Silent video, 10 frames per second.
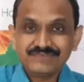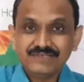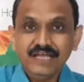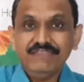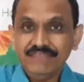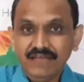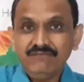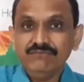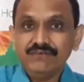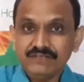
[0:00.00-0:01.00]
And then
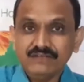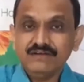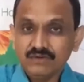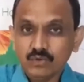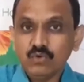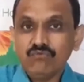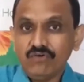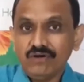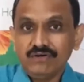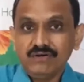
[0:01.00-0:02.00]
we further go
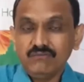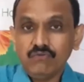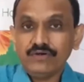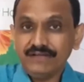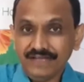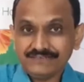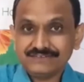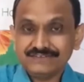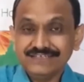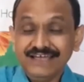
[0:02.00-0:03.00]
for what next.